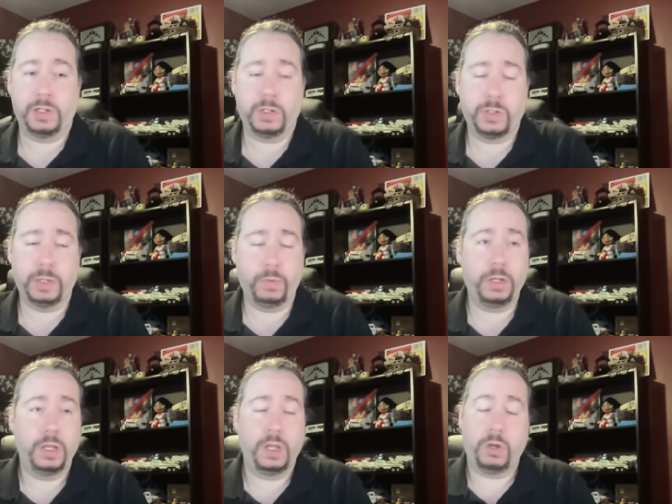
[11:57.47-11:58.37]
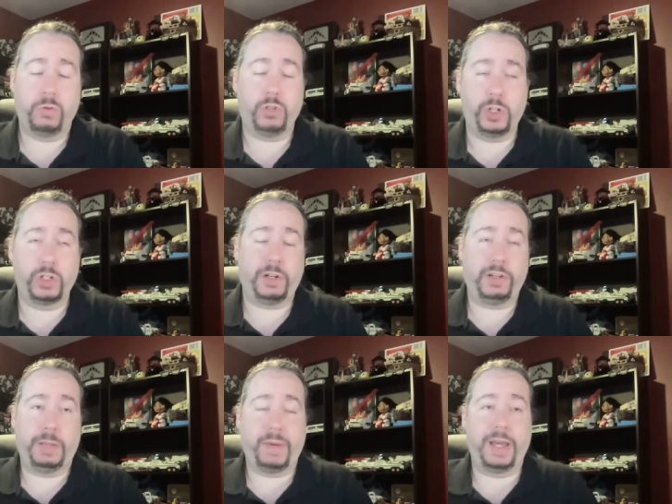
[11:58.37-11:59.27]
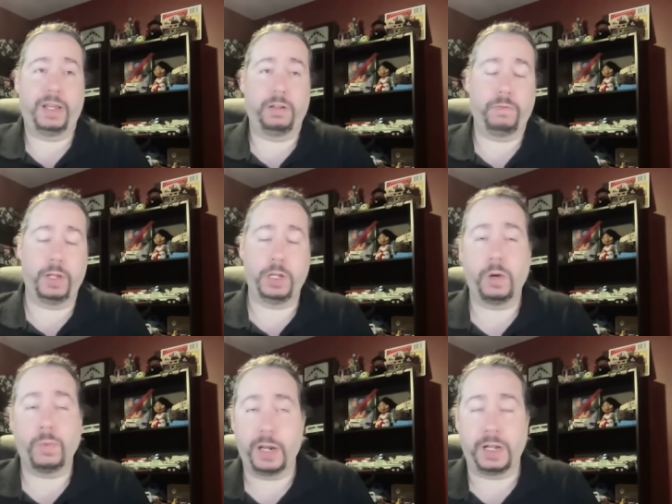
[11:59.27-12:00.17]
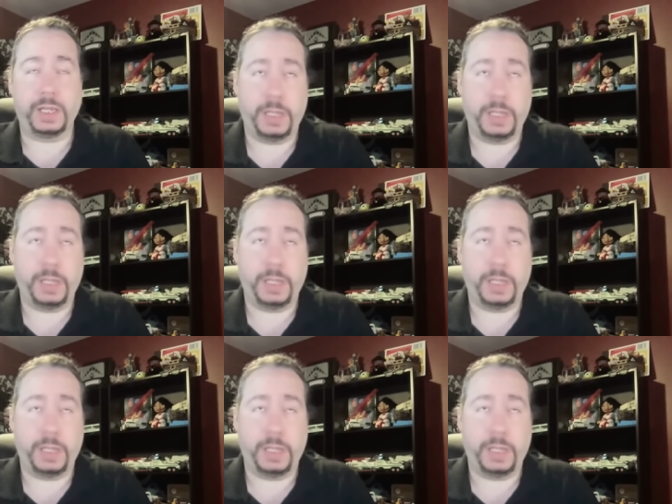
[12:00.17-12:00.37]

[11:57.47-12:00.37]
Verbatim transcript: And as someone who's just now getting back into video editing,